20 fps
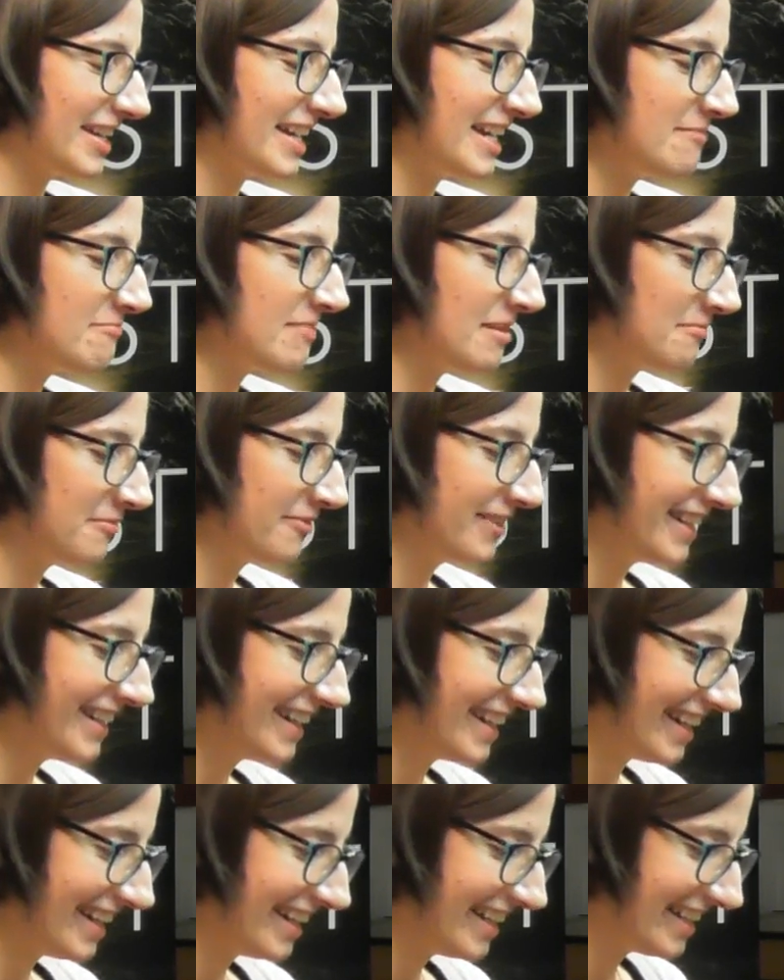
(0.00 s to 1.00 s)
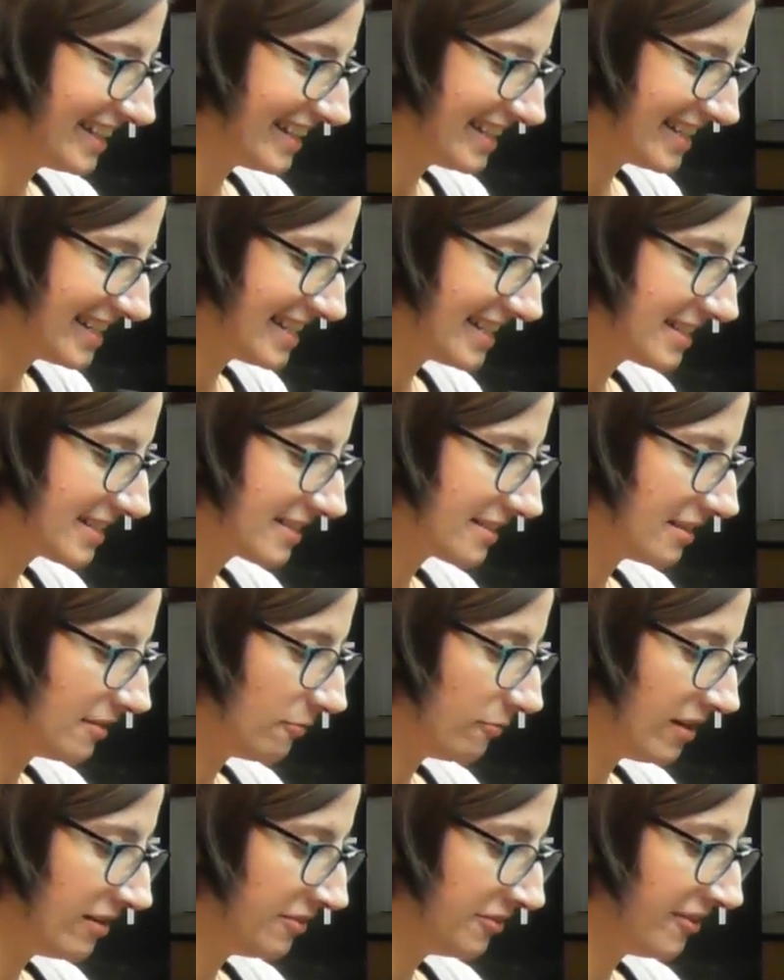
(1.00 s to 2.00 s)
Key memory is
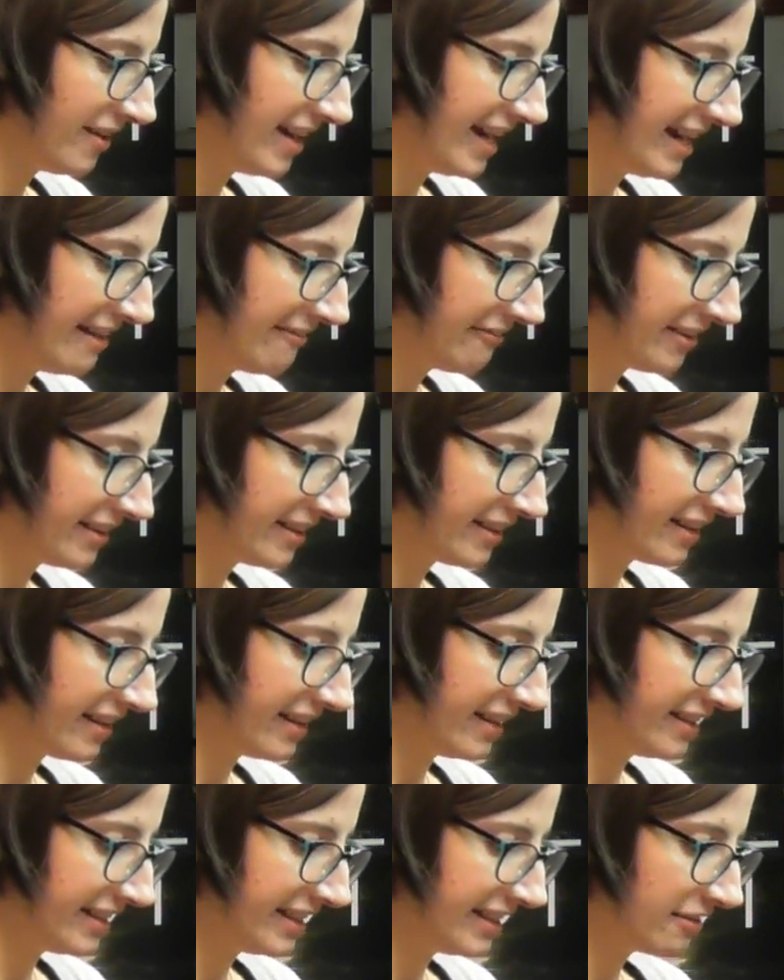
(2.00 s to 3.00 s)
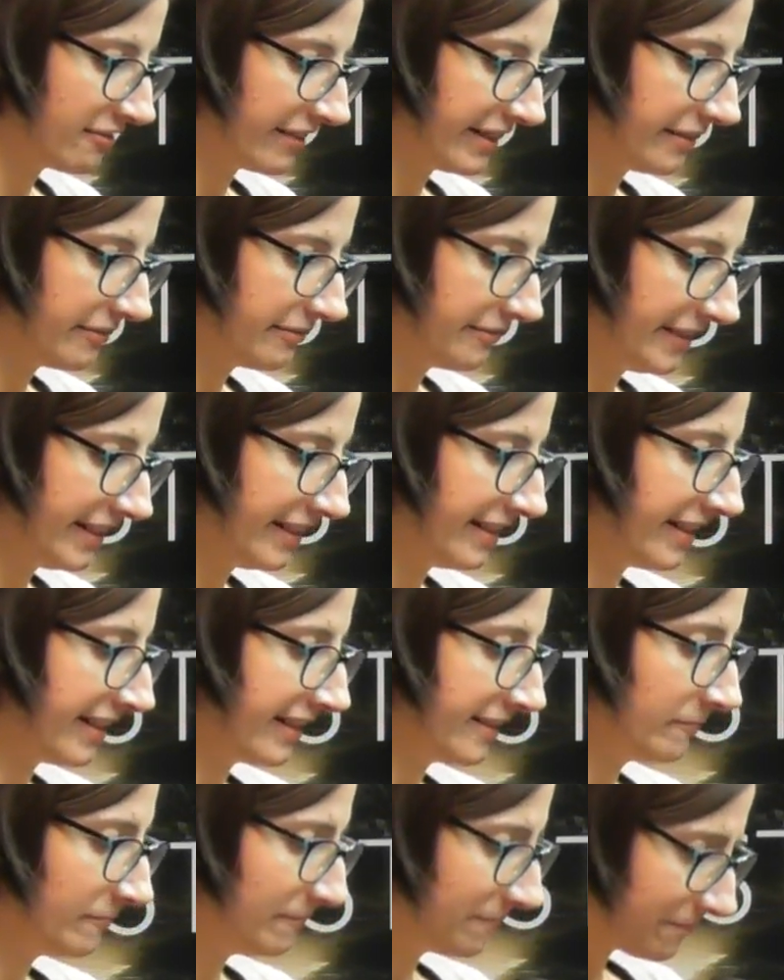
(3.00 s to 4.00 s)
while not having any great feeling